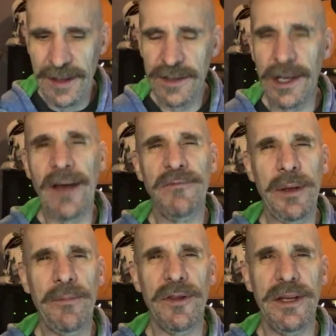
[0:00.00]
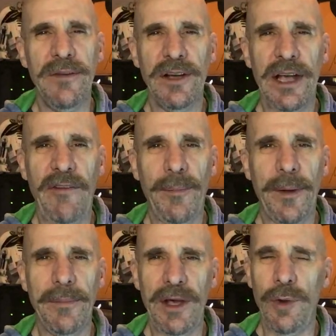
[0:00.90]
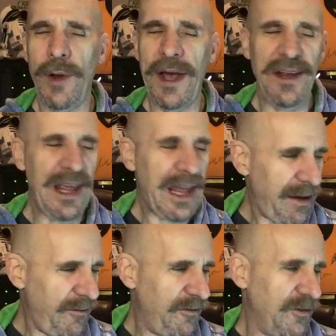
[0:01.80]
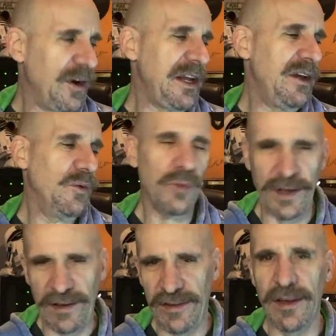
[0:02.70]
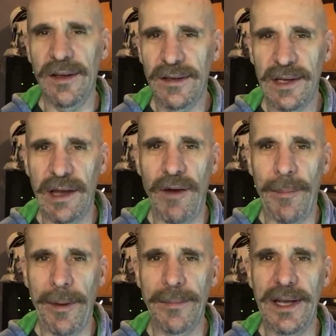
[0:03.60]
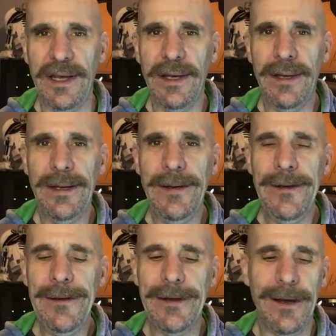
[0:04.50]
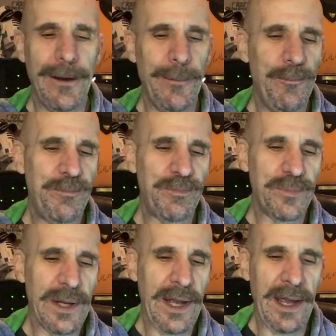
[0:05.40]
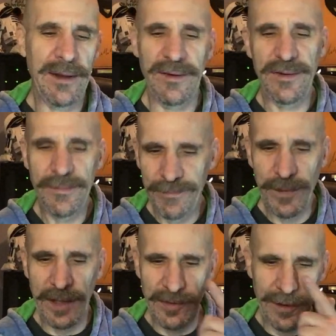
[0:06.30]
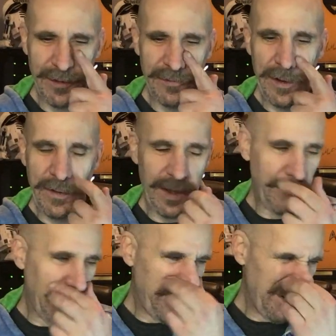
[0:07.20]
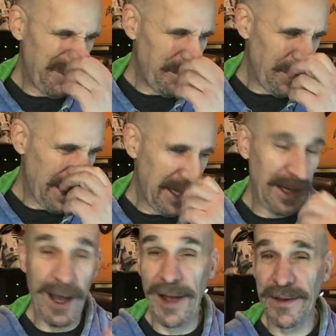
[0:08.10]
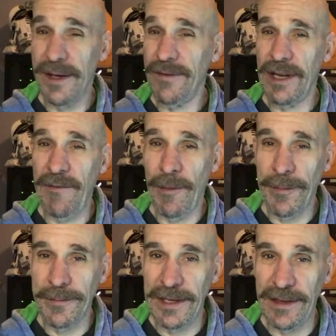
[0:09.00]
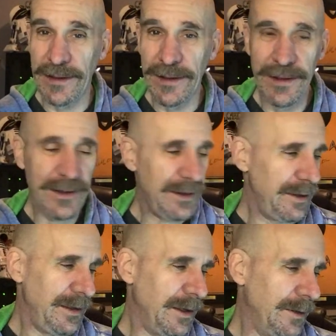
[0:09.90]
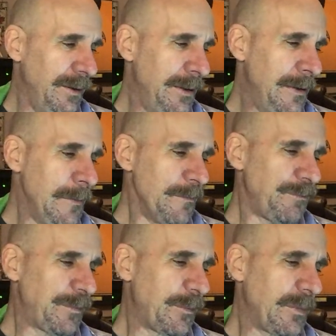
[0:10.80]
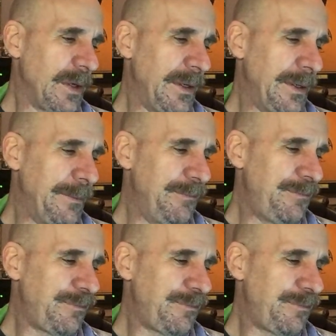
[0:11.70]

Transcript: to have people that never gave up on me, who had every reason to give up on me. Um... And not trying to offend anybody, but I had a God that never gave up on me either, you know? Um,